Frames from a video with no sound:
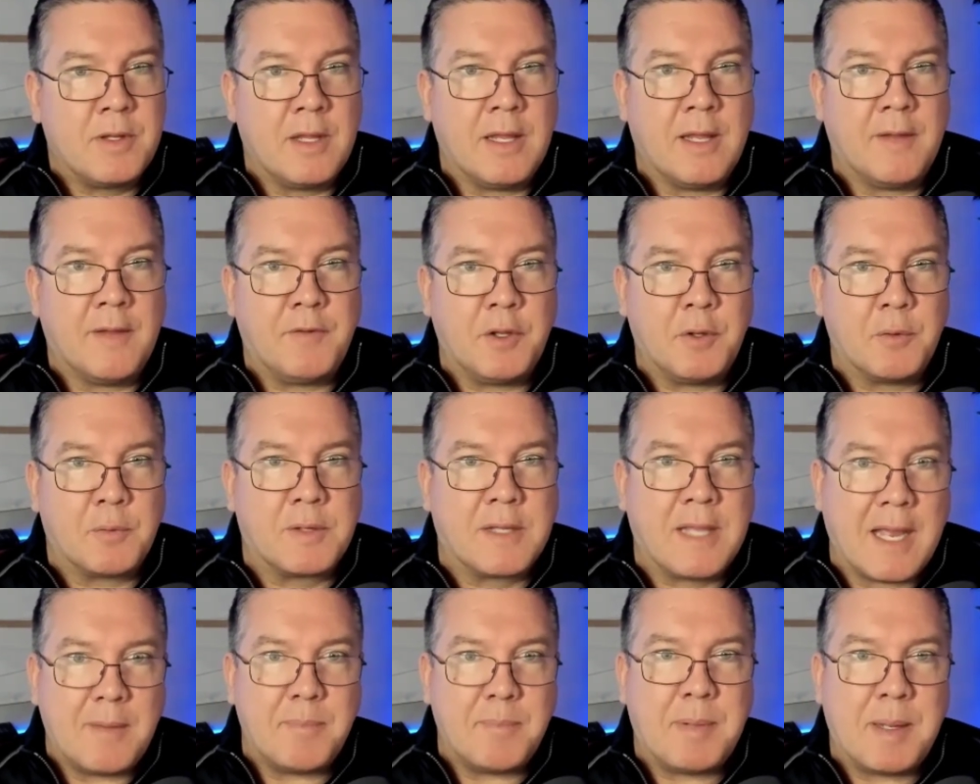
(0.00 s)
if you
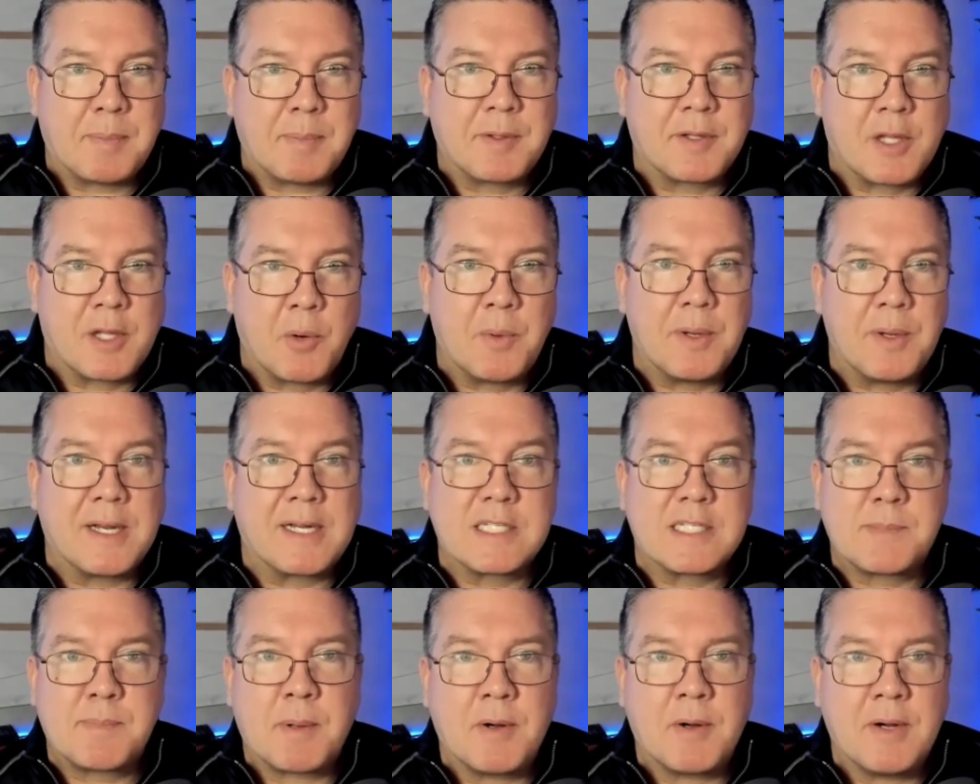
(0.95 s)
get people to go and
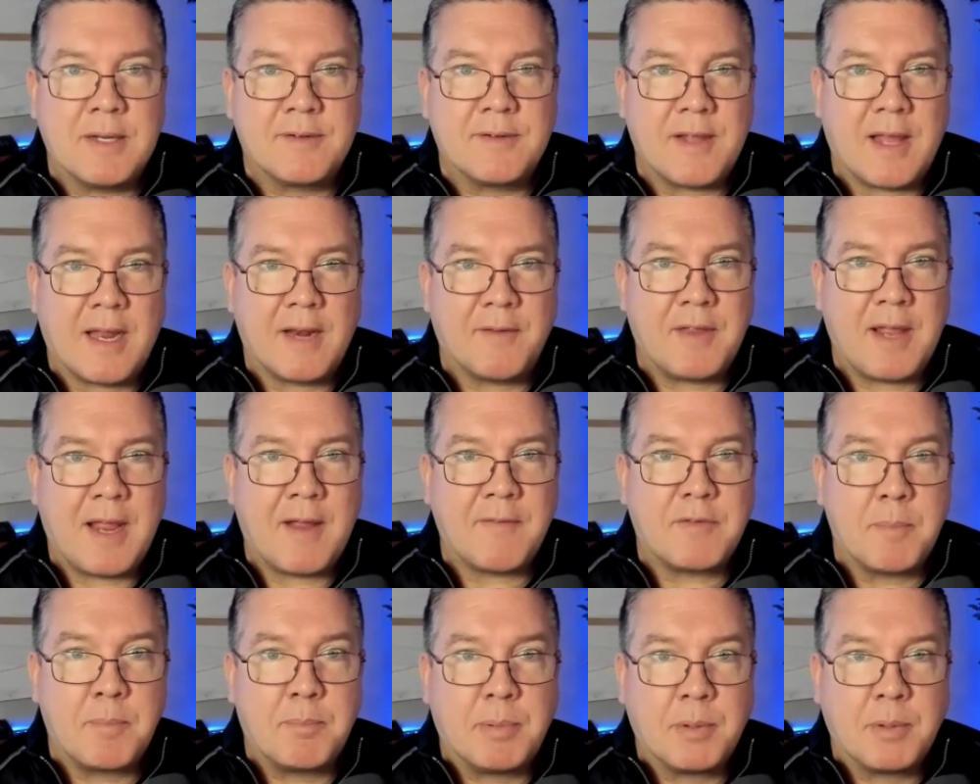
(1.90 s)
experience that, if they
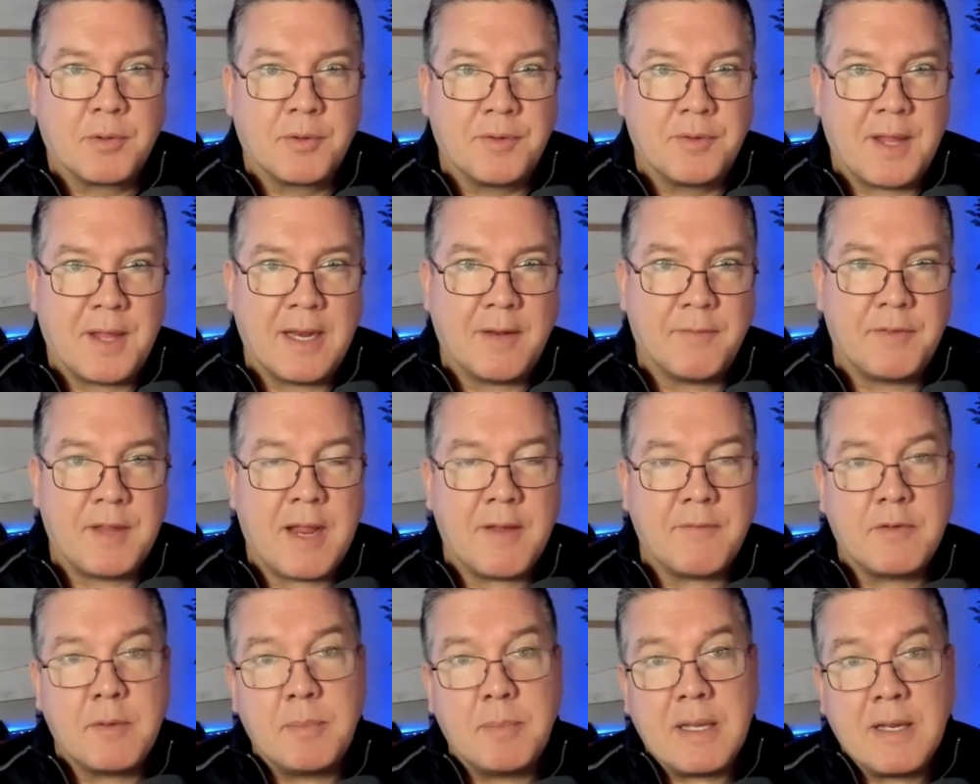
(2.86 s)
have to build that, if they
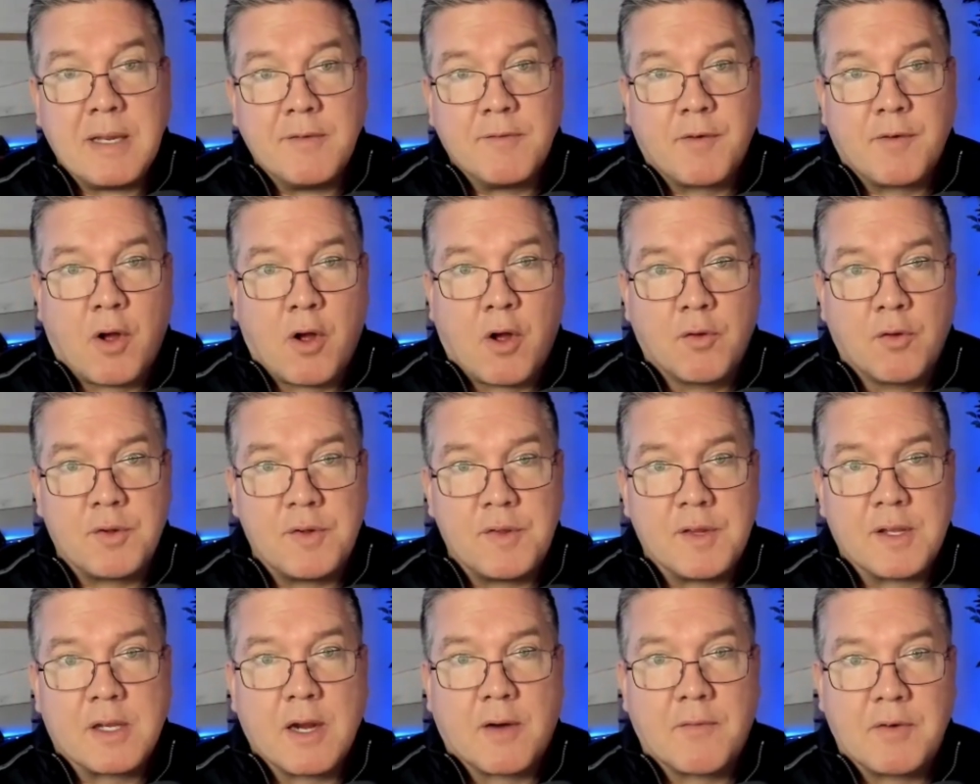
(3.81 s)
have to be involved in
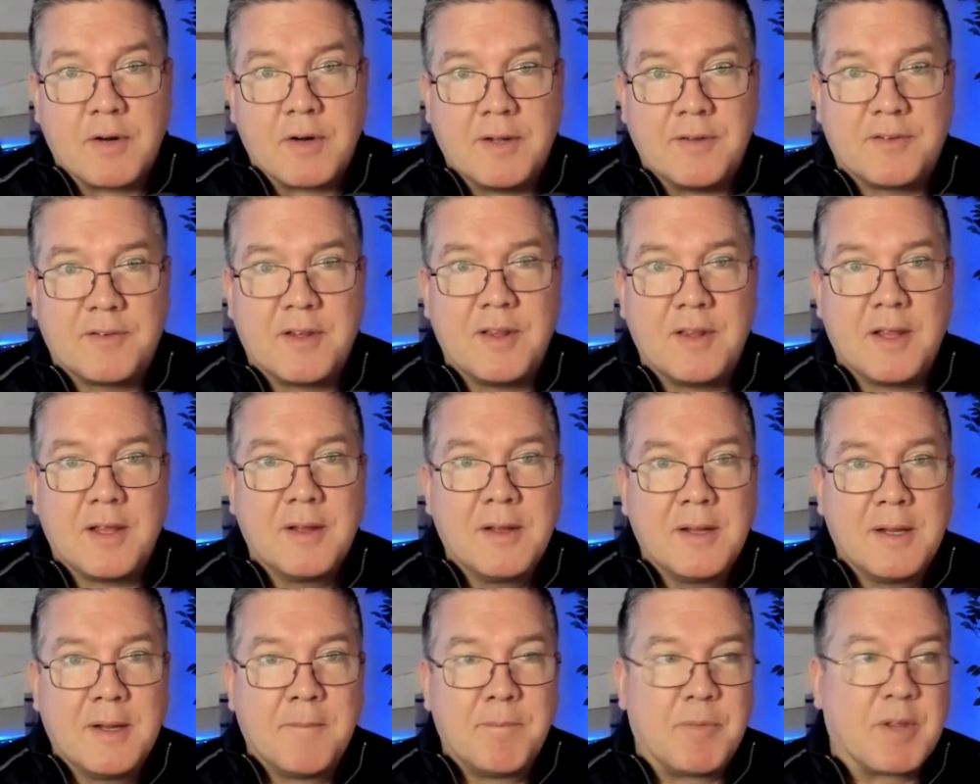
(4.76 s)
the governance and the
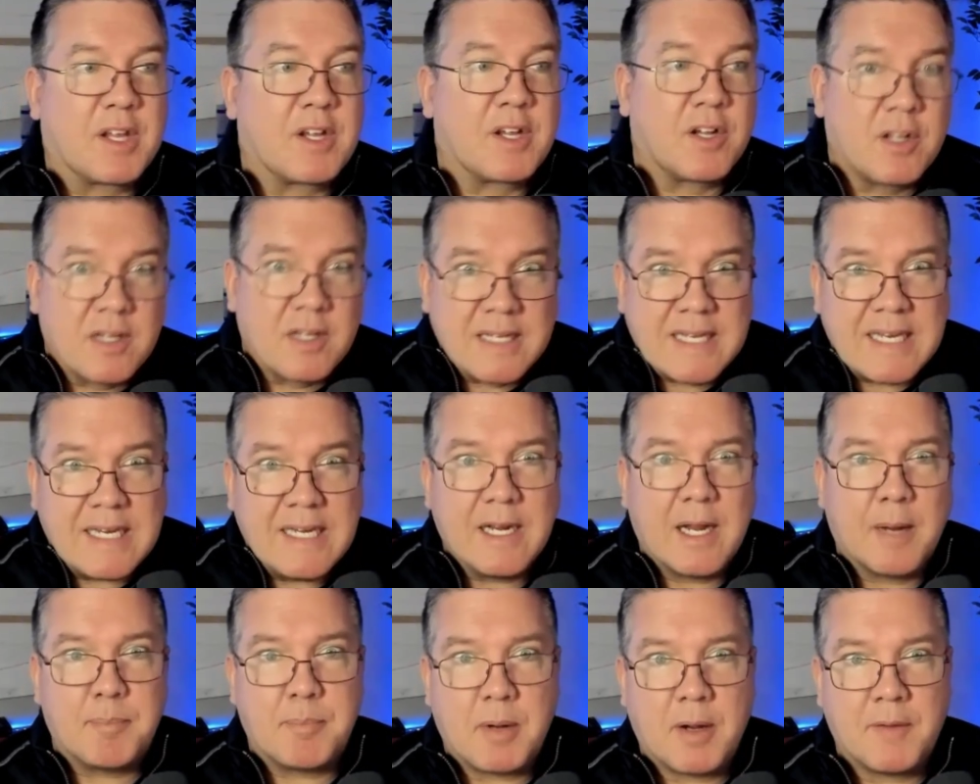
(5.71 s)
the
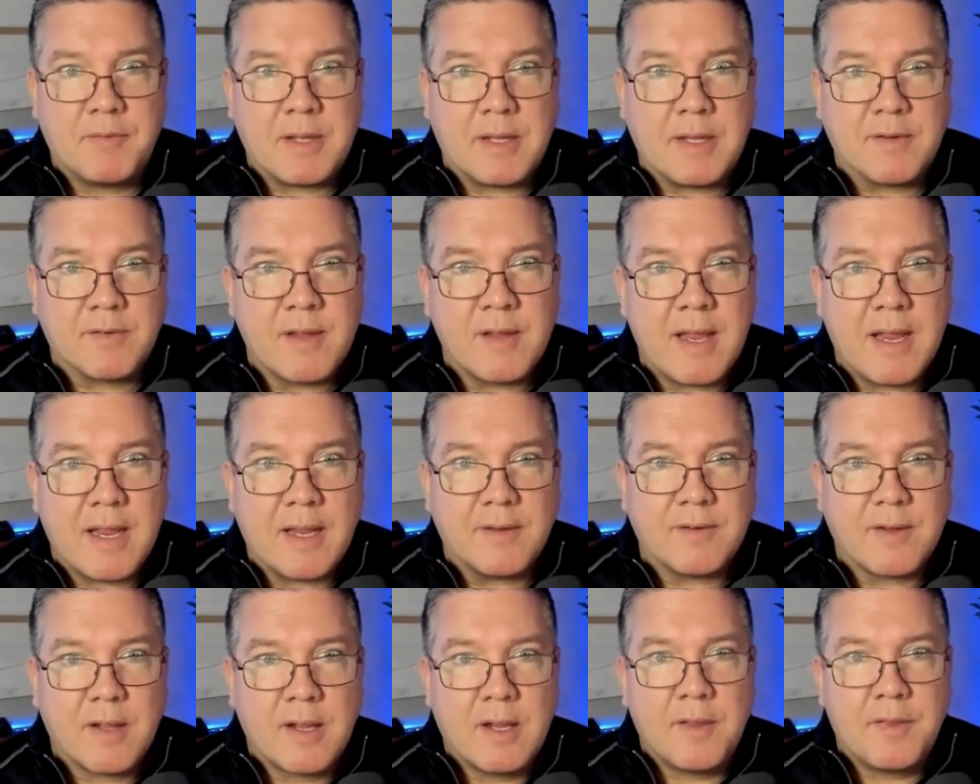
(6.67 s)
cleanup of these
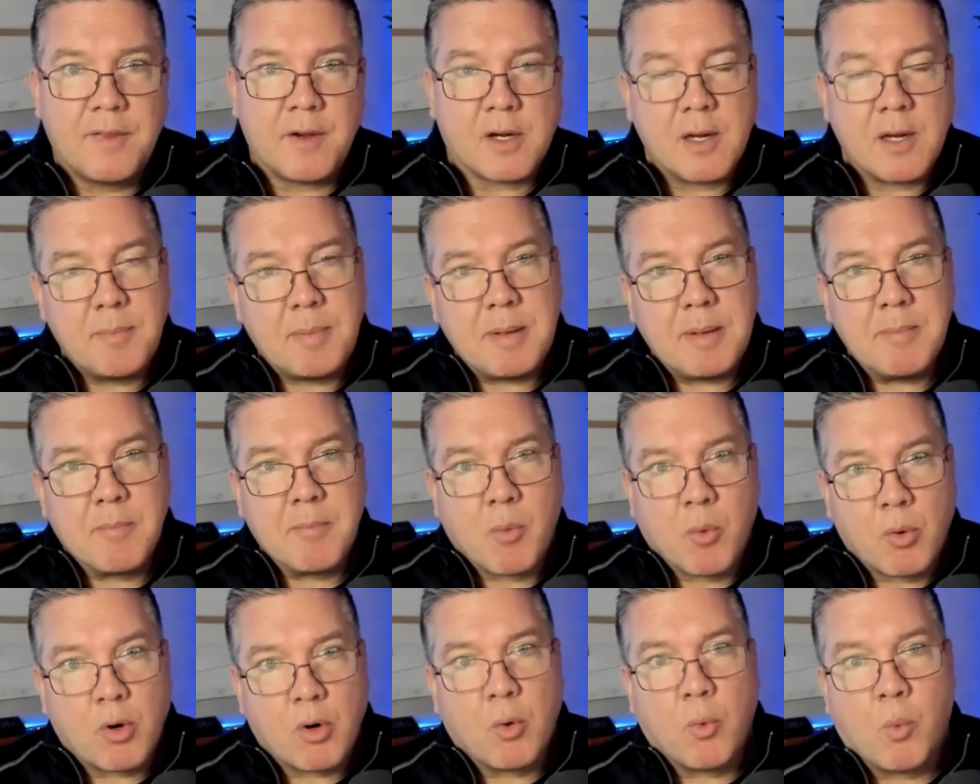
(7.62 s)
things, they're going to be
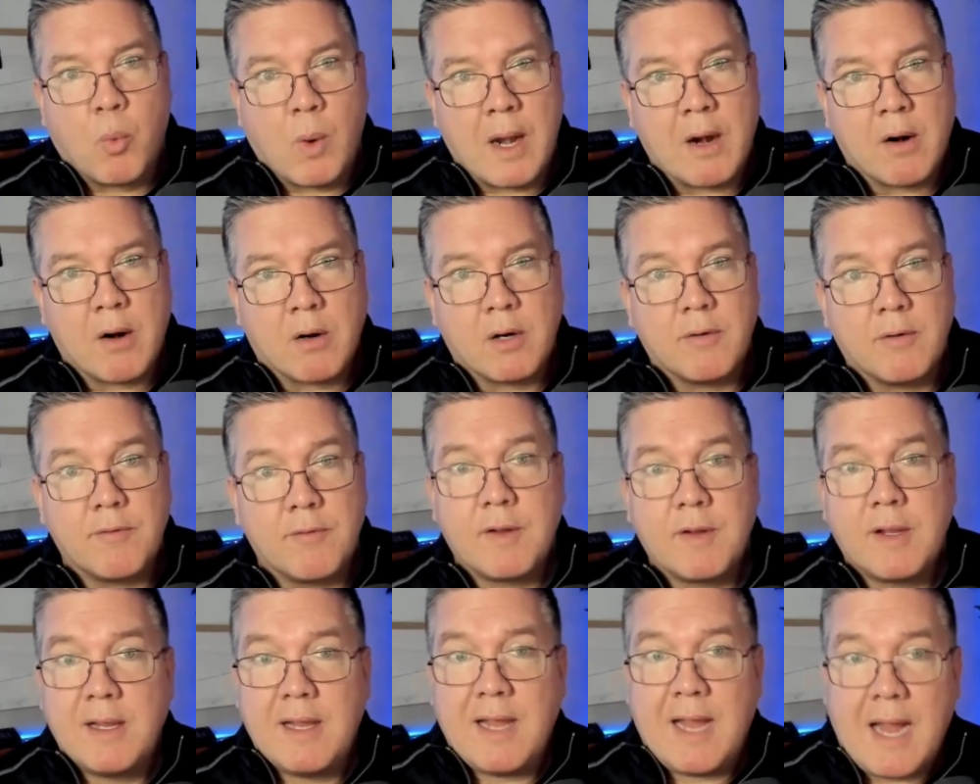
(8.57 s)
more aware of
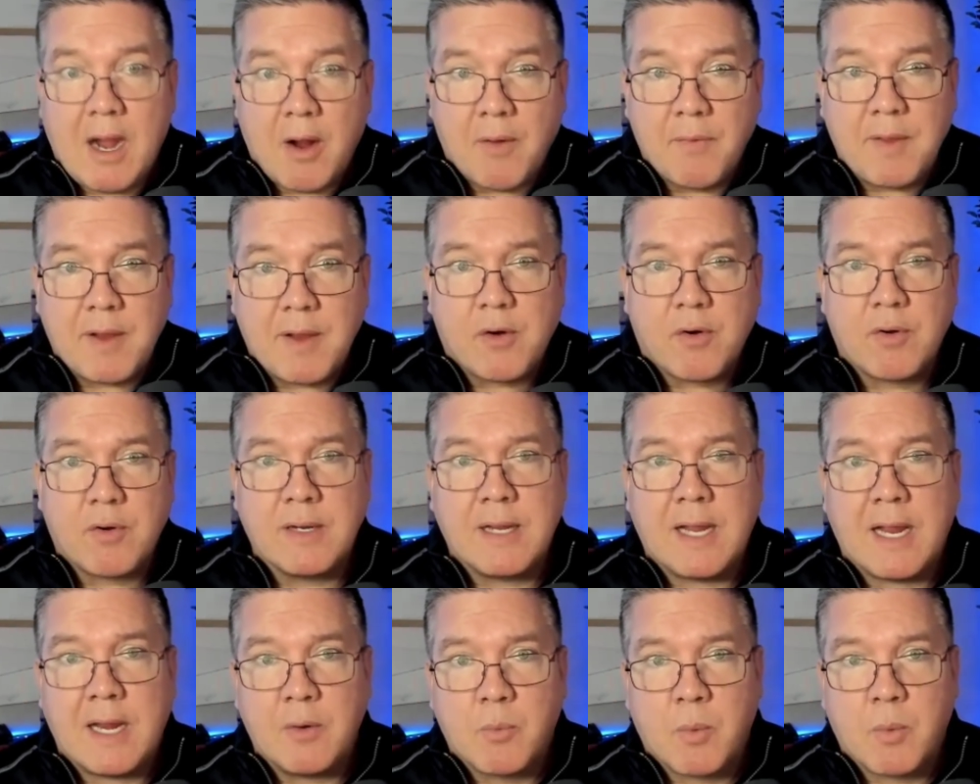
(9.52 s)
how they
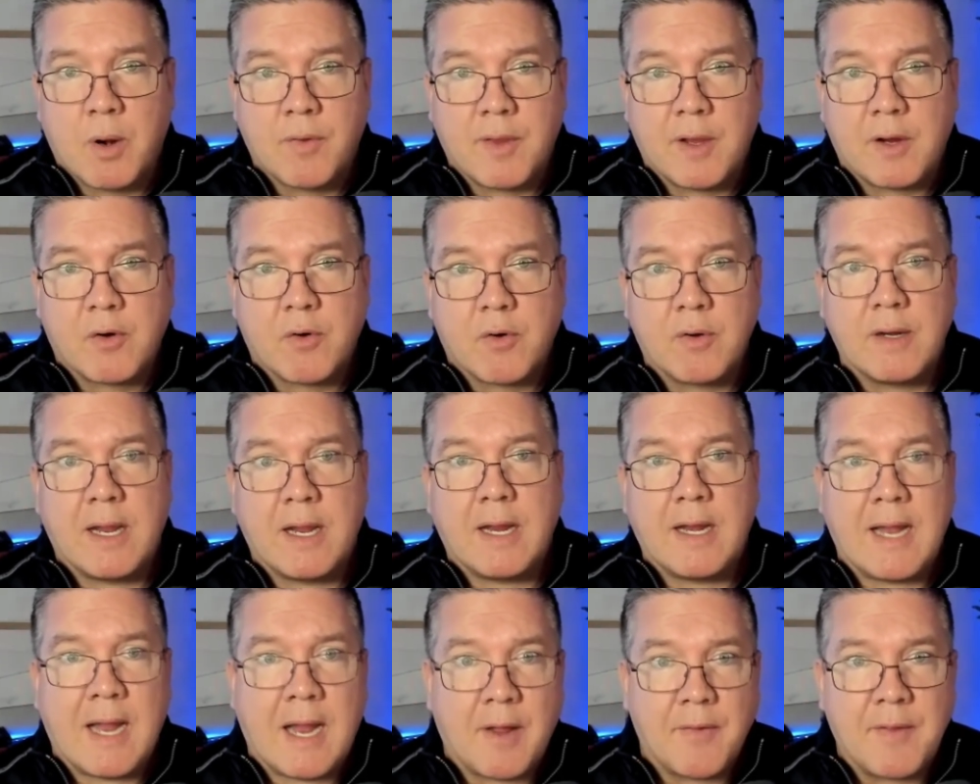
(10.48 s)
create, where they
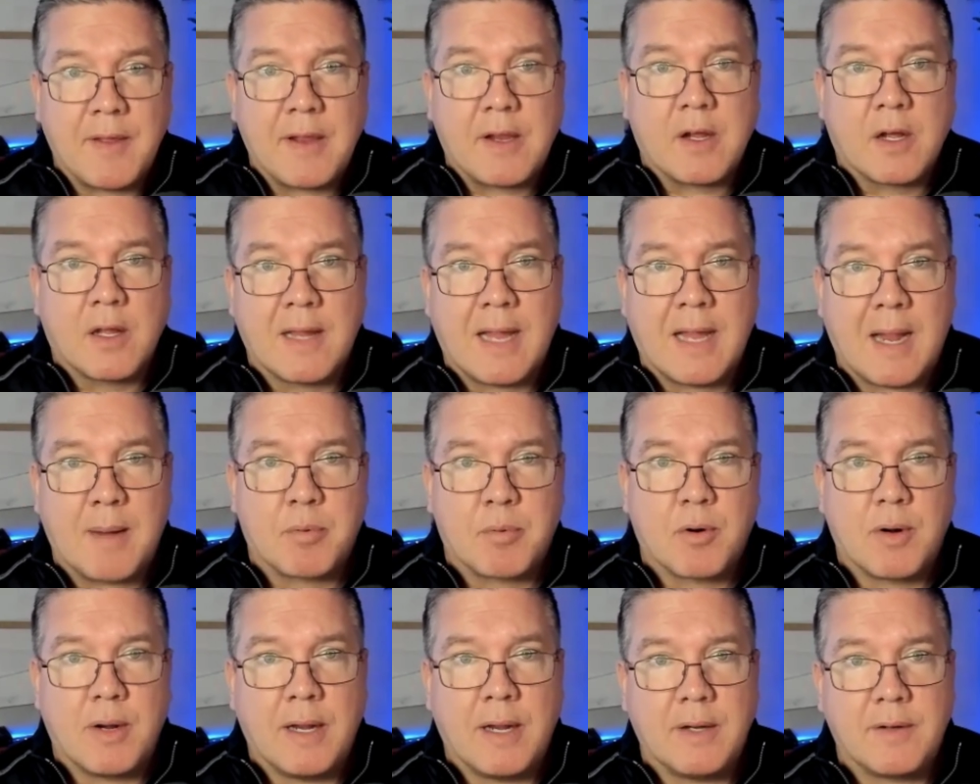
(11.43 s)
create, how they
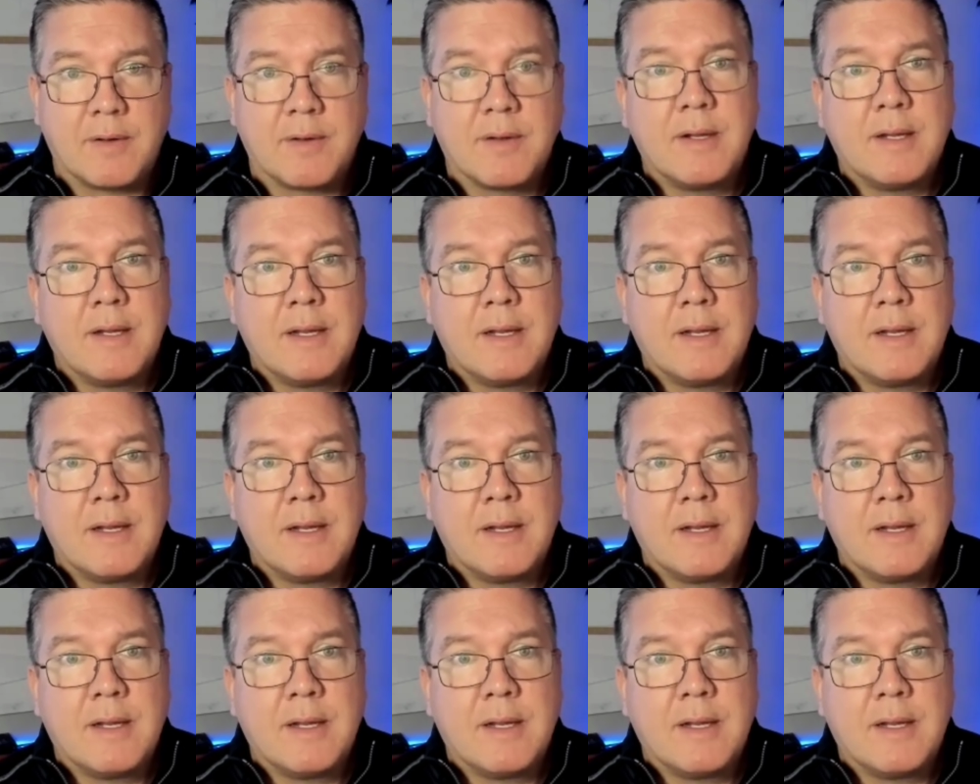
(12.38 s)
collaborate,